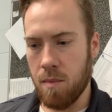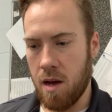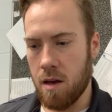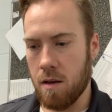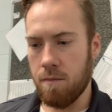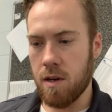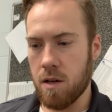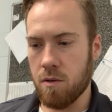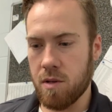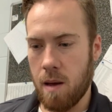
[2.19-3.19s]
my
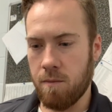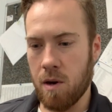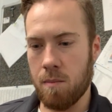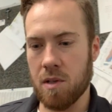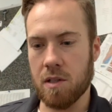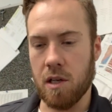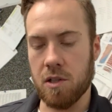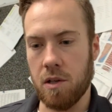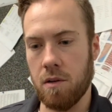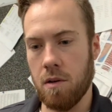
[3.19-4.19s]
video time frame
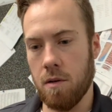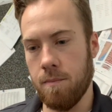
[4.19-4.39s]
discussion.